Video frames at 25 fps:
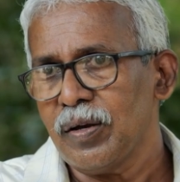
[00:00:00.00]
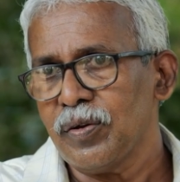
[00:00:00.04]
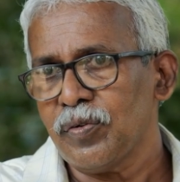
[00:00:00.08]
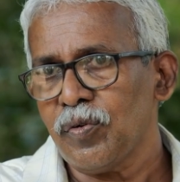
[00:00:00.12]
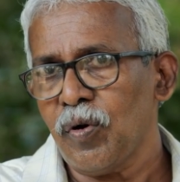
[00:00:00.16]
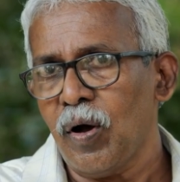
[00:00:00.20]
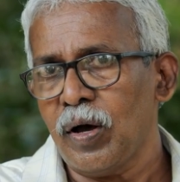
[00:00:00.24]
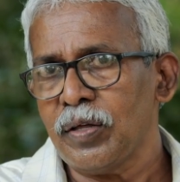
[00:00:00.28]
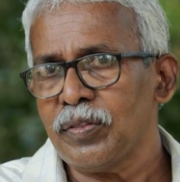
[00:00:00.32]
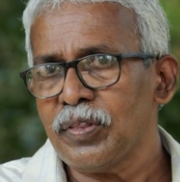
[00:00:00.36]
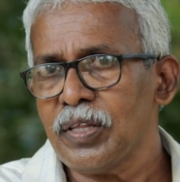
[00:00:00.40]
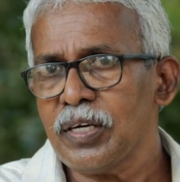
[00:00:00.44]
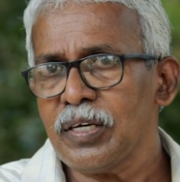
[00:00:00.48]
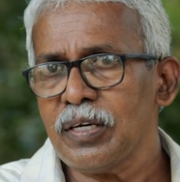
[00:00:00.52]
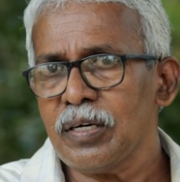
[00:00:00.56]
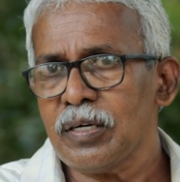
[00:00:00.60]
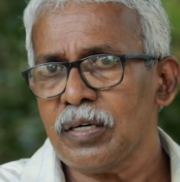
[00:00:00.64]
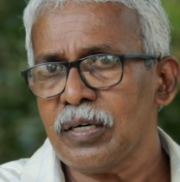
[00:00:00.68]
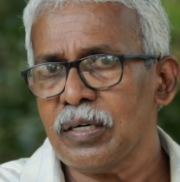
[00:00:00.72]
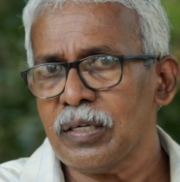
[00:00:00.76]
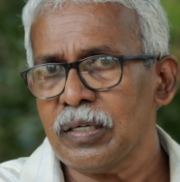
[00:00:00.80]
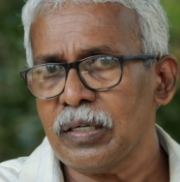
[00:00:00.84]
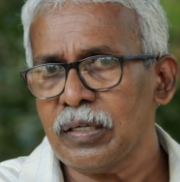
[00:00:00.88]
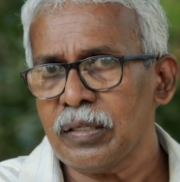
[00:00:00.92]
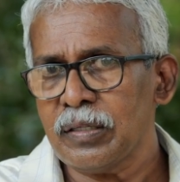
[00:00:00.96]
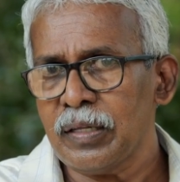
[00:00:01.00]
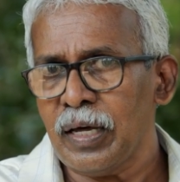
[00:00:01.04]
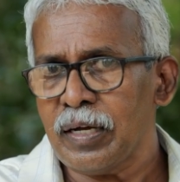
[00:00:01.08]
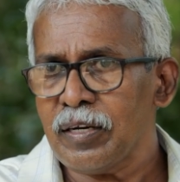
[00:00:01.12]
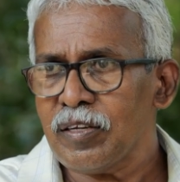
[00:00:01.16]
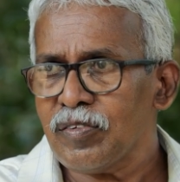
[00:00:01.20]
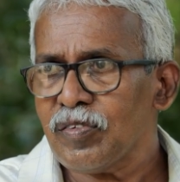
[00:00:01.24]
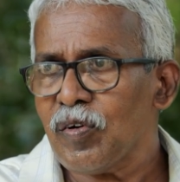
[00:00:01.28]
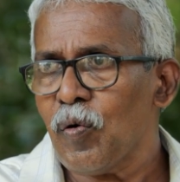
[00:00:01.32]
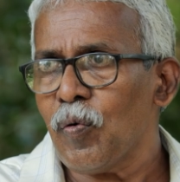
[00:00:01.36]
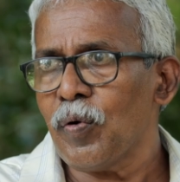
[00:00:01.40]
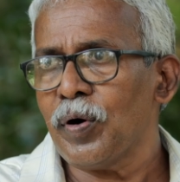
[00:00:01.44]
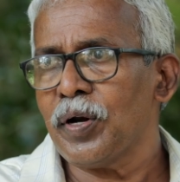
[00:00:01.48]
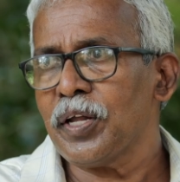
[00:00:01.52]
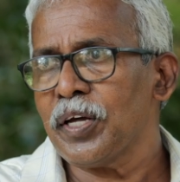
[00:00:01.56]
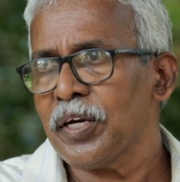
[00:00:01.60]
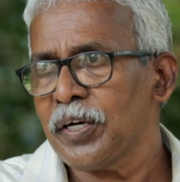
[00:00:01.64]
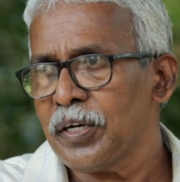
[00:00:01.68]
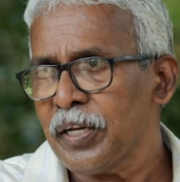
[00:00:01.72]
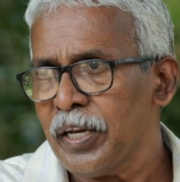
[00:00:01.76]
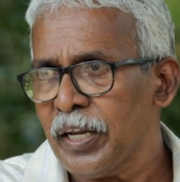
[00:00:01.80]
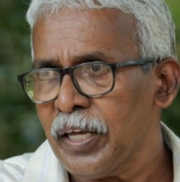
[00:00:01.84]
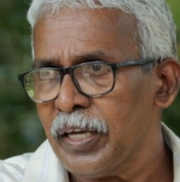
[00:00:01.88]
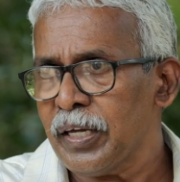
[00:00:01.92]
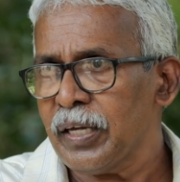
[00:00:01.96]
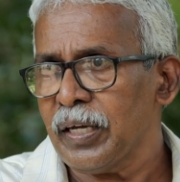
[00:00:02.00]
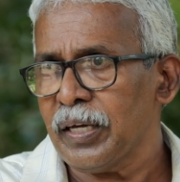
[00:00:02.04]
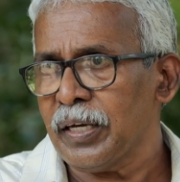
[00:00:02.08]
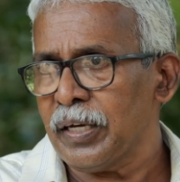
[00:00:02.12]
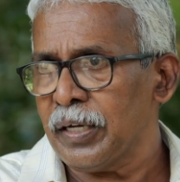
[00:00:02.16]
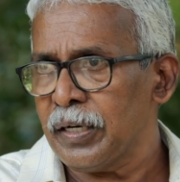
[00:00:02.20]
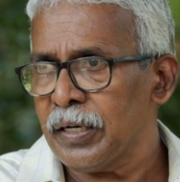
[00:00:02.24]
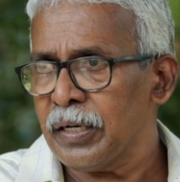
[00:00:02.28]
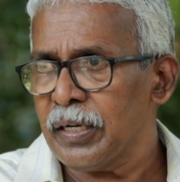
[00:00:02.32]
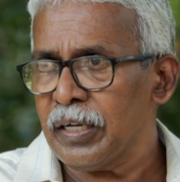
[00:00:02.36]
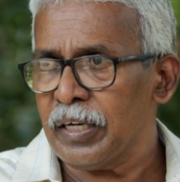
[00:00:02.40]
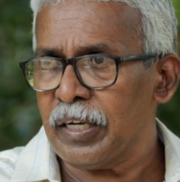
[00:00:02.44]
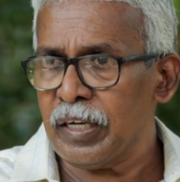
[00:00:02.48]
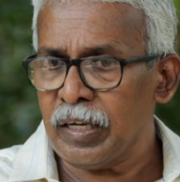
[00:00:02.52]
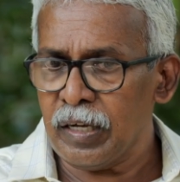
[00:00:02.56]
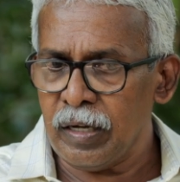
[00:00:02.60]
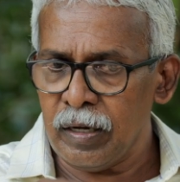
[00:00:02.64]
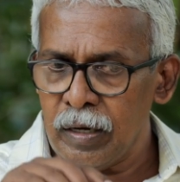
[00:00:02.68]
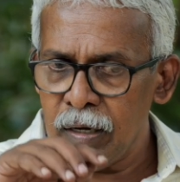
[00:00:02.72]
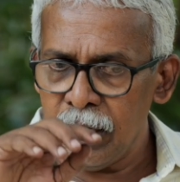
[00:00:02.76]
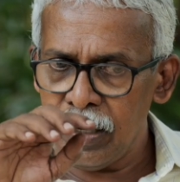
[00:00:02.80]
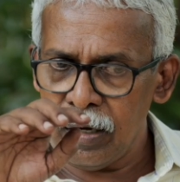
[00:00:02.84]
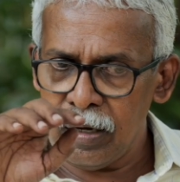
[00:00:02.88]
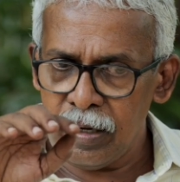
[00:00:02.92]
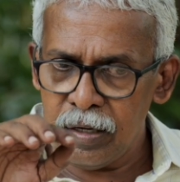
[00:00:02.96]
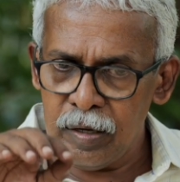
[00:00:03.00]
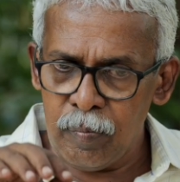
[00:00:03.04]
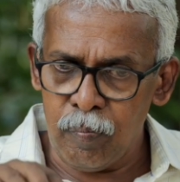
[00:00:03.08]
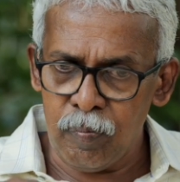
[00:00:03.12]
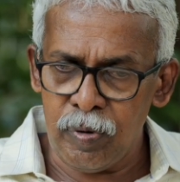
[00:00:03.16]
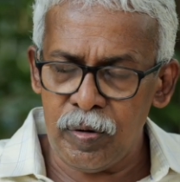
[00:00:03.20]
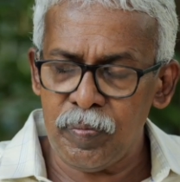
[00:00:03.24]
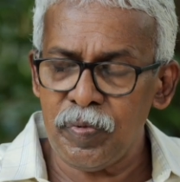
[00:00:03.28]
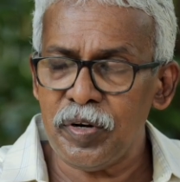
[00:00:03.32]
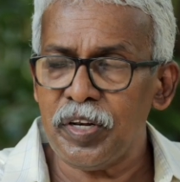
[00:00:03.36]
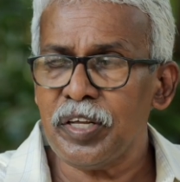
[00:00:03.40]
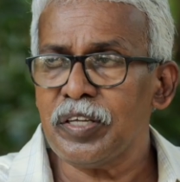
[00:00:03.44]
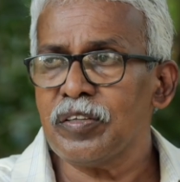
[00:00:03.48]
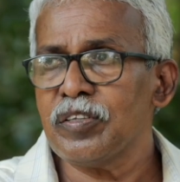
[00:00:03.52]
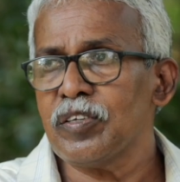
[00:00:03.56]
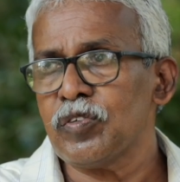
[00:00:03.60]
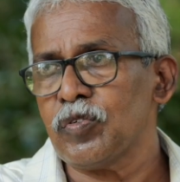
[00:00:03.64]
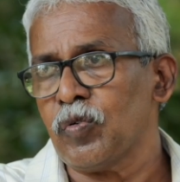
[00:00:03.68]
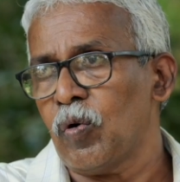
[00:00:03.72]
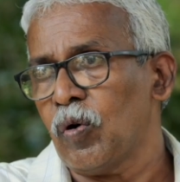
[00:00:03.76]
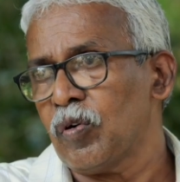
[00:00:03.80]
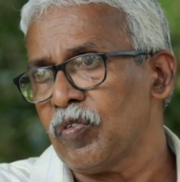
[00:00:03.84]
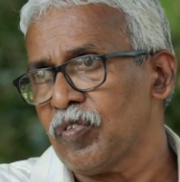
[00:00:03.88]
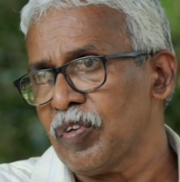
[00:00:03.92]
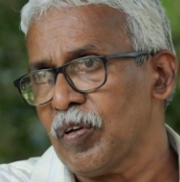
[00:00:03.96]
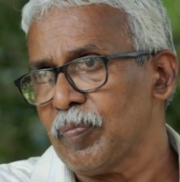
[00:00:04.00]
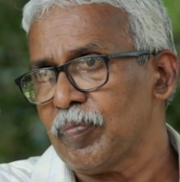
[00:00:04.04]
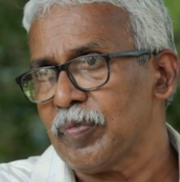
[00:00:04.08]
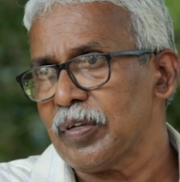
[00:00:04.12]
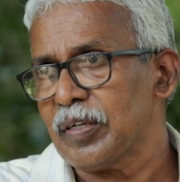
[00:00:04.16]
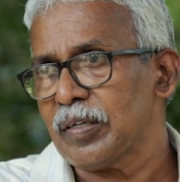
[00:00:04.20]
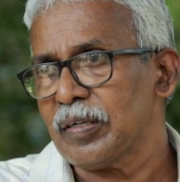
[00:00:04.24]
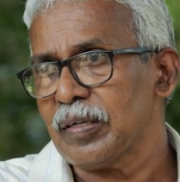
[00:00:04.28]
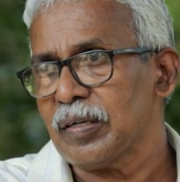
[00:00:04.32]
So I think uh, that is the only delay in uh, implementing this concept.